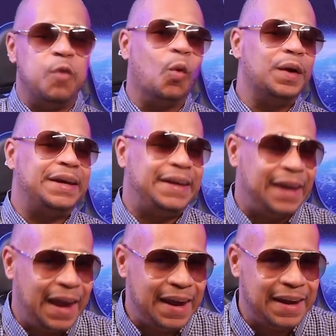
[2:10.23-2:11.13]
four
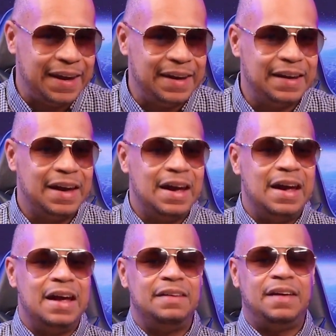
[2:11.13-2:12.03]
K
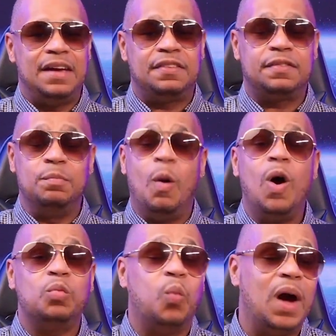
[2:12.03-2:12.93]
is a
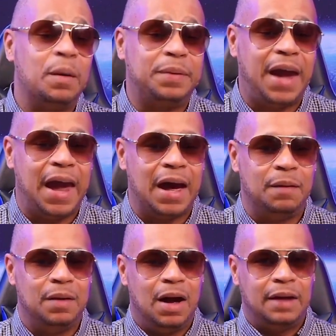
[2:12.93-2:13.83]
smart
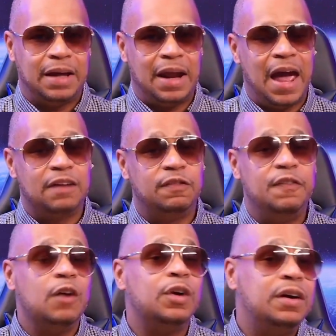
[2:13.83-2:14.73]
webcam that has
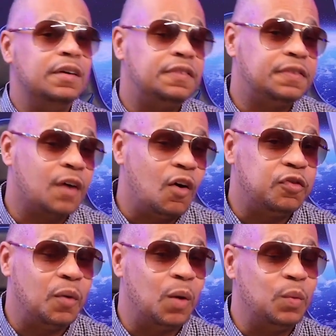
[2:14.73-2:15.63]
very good
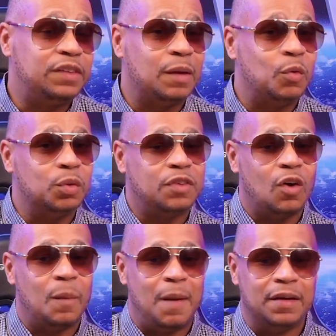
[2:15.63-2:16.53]
software, which I'm going to
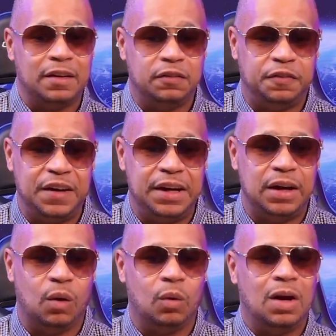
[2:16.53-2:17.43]
talk about this
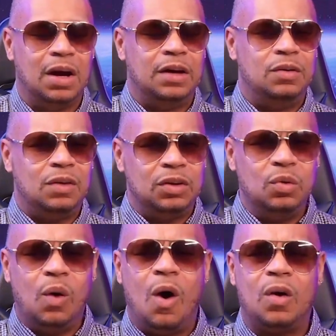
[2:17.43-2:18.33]
video. You could
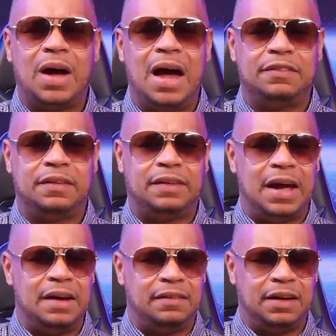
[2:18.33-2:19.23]
do all kinds of
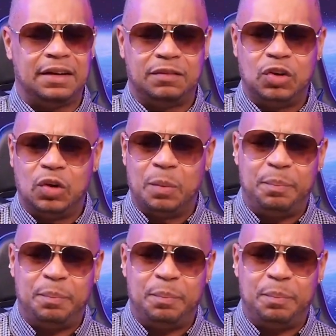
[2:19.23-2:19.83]
things. You can, you can